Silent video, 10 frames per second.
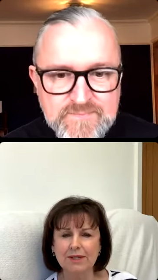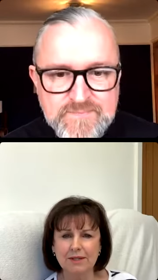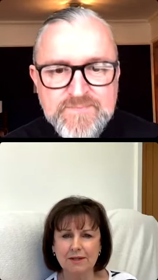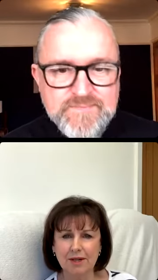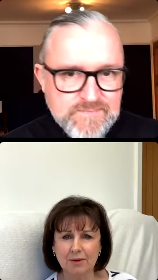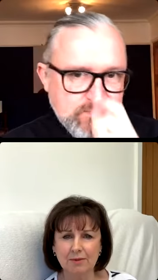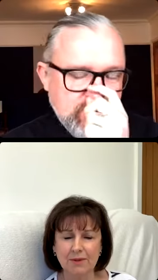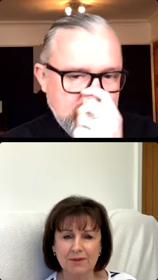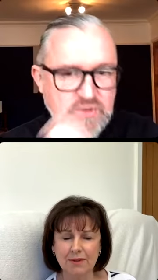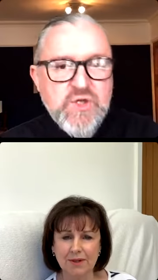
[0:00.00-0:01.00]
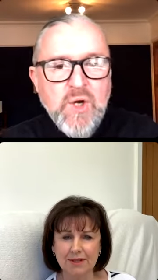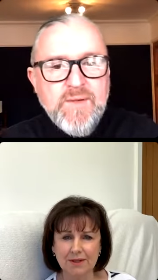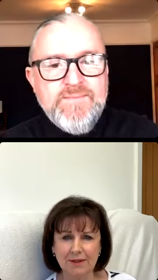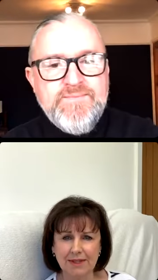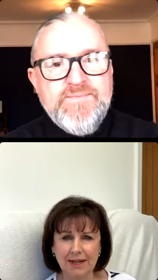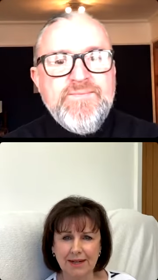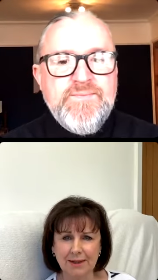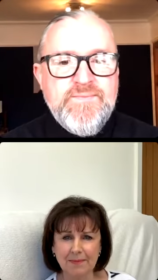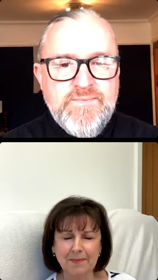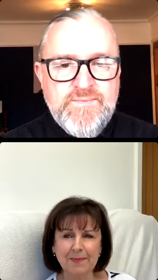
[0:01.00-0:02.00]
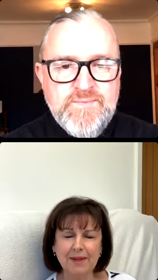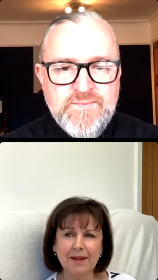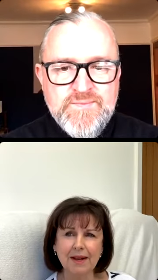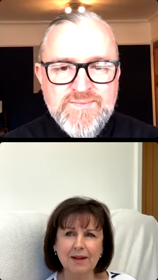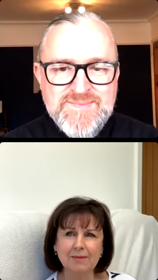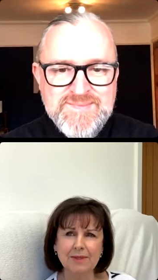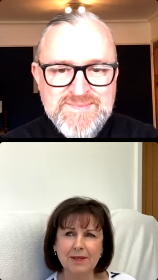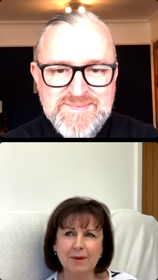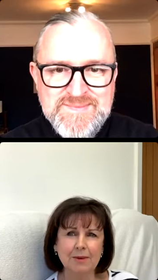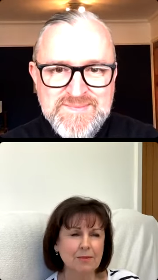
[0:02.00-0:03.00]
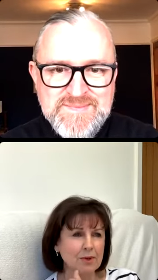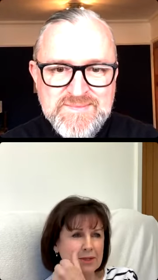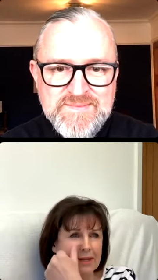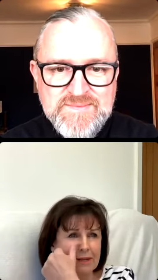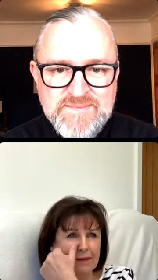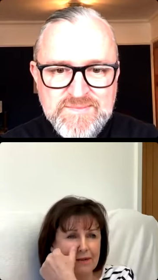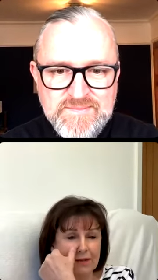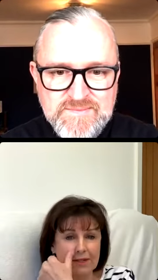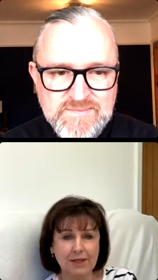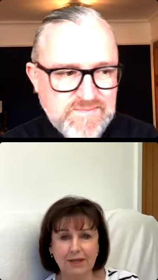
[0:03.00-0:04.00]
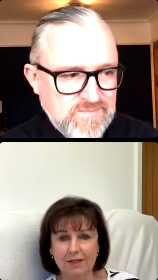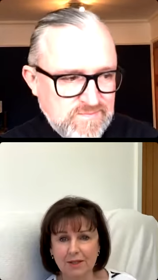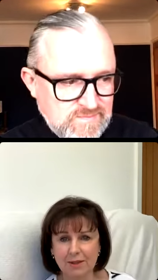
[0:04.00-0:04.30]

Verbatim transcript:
Speaker 1: to do notebooks for quite sure. a long time. Um, so I brought out a few designs just